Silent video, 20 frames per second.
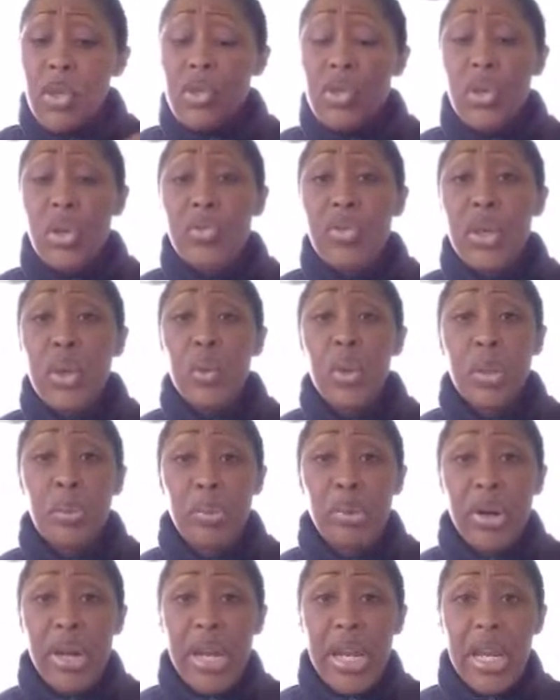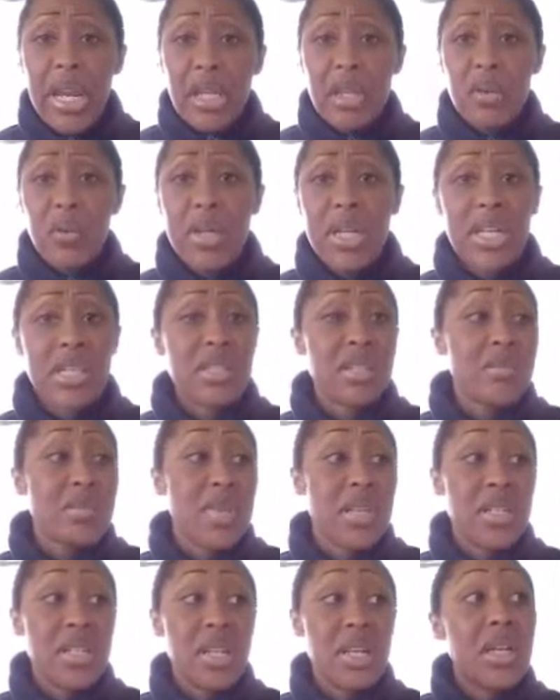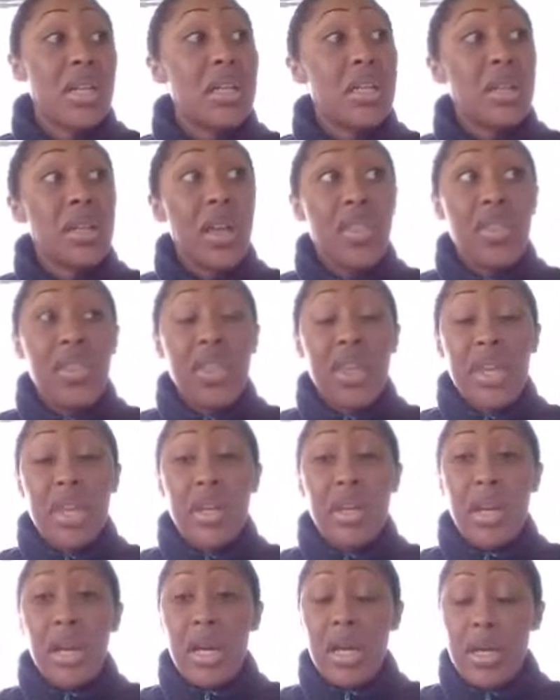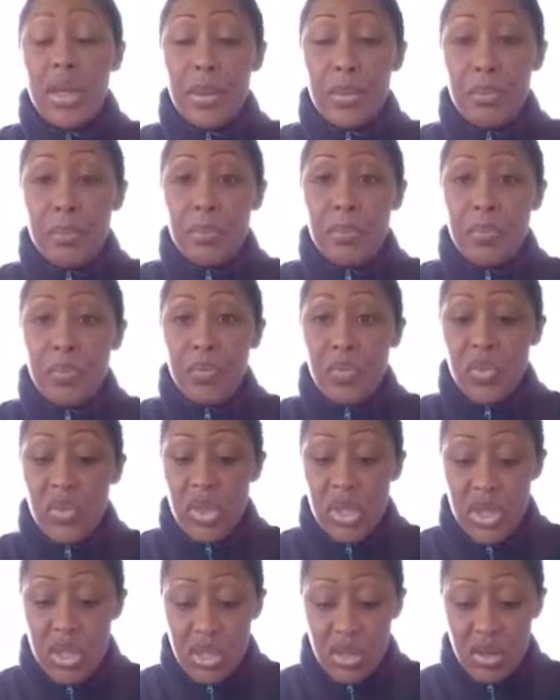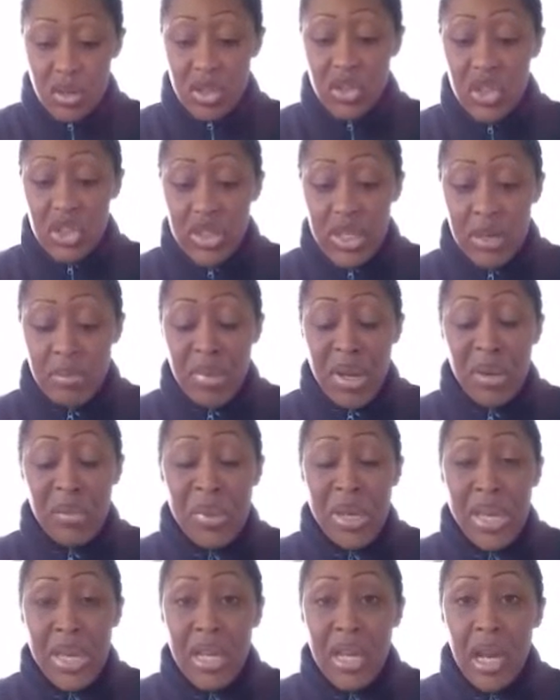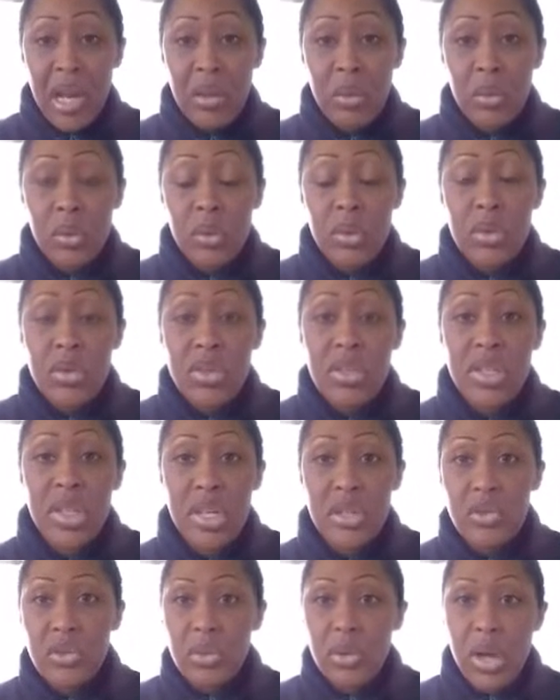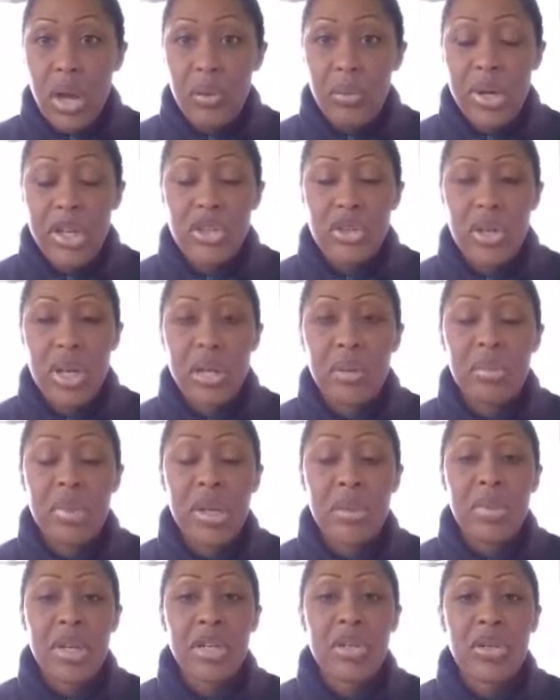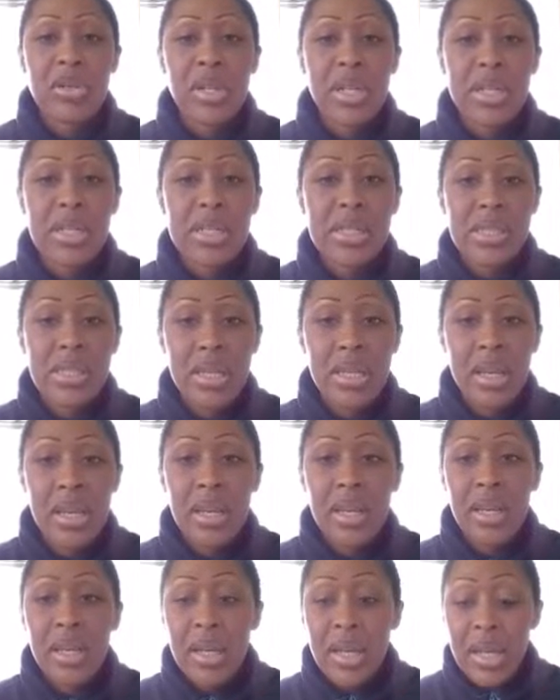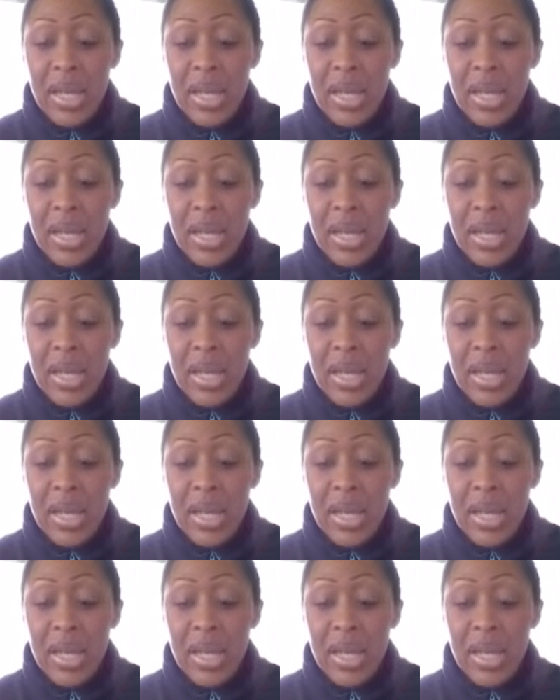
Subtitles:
So if you want to pray and you want to get something done, then just email me and I will schedule, I'll write you out, but I'm going to do that on Sunday.